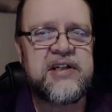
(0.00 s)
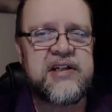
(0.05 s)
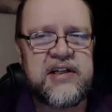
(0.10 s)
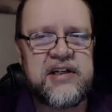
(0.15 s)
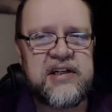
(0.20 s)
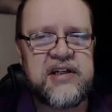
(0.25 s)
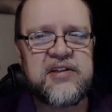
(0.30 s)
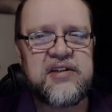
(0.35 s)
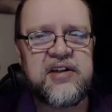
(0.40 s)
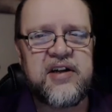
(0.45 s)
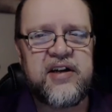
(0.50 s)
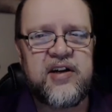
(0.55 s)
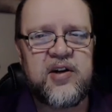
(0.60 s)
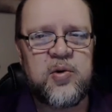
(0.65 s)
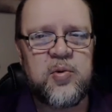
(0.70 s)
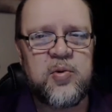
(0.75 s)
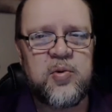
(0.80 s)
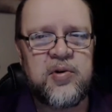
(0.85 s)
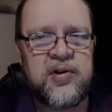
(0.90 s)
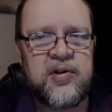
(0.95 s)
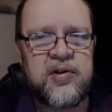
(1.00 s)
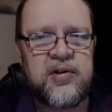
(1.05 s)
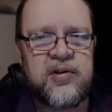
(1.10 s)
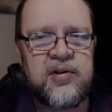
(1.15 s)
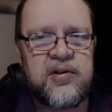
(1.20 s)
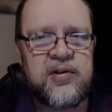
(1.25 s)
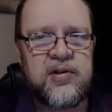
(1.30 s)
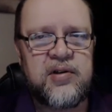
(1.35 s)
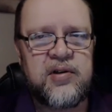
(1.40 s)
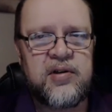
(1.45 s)
in the entire world
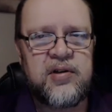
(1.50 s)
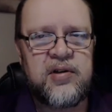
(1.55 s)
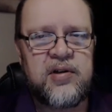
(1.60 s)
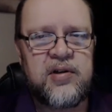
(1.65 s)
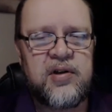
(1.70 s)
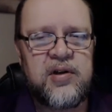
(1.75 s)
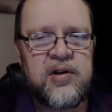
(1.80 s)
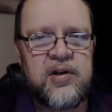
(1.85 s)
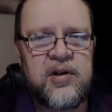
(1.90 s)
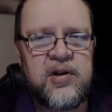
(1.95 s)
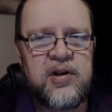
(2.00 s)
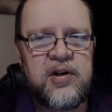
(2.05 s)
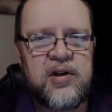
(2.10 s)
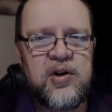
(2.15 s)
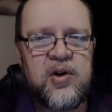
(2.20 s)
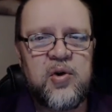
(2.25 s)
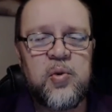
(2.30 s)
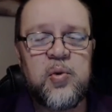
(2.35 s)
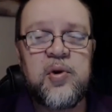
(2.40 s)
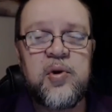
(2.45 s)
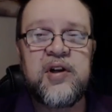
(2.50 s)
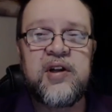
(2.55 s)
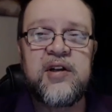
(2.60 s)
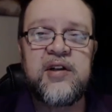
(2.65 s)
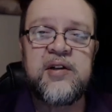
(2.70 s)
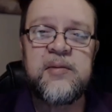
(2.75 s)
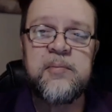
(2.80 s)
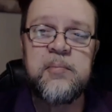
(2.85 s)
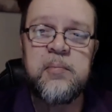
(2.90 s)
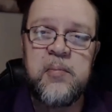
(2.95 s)
will
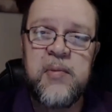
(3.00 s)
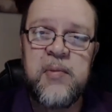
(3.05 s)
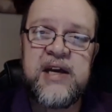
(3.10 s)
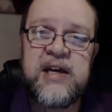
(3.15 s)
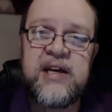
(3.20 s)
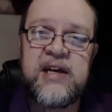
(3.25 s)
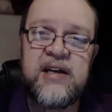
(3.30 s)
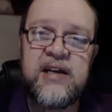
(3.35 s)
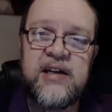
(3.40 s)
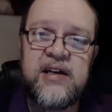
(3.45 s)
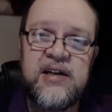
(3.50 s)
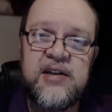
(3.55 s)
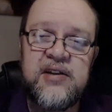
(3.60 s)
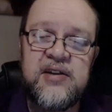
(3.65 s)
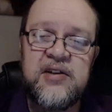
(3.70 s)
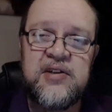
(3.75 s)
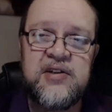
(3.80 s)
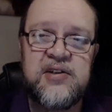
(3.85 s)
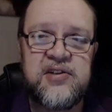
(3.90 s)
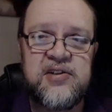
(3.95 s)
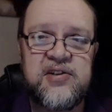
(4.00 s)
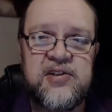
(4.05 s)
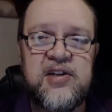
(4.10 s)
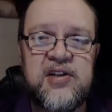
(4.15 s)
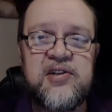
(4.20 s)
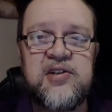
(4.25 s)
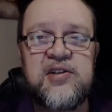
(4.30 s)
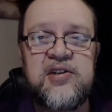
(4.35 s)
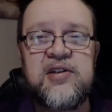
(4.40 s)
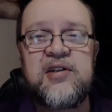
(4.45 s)
make the
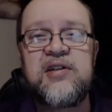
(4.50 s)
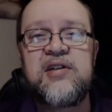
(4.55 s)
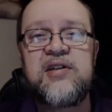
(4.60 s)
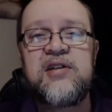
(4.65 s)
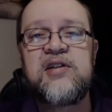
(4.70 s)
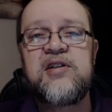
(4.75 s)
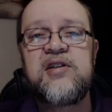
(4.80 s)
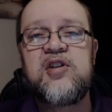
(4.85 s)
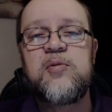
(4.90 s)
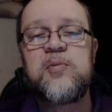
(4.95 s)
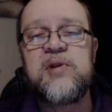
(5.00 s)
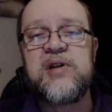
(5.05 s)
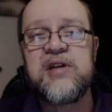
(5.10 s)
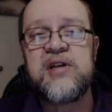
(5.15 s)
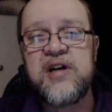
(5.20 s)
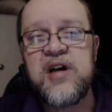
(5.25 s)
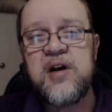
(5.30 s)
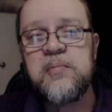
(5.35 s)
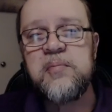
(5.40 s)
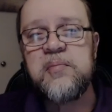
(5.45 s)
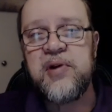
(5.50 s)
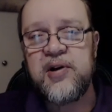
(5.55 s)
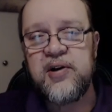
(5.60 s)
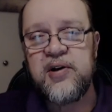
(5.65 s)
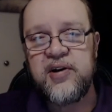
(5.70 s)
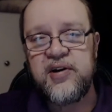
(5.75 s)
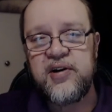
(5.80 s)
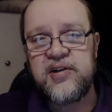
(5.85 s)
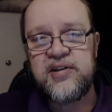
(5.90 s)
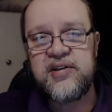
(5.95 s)
decision to become
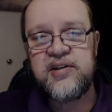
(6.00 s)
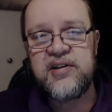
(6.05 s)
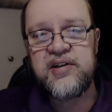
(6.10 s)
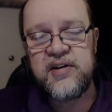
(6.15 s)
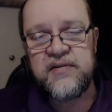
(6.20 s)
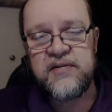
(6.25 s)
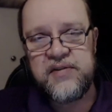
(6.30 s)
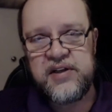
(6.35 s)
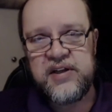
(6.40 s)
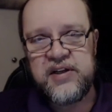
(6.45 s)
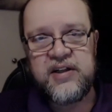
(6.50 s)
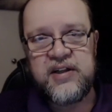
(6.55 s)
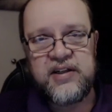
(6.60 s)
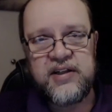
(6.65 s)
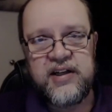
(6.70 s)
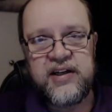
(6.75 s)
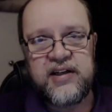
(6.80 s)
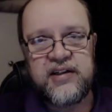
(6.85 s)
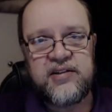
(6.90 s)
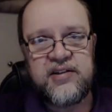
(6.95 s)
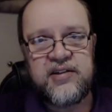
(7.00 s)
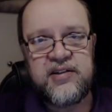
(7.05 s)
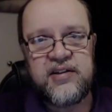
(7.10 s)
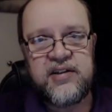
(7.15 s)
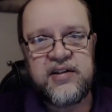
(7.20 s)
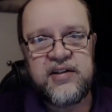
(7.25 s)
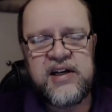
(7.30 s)
part of the elect.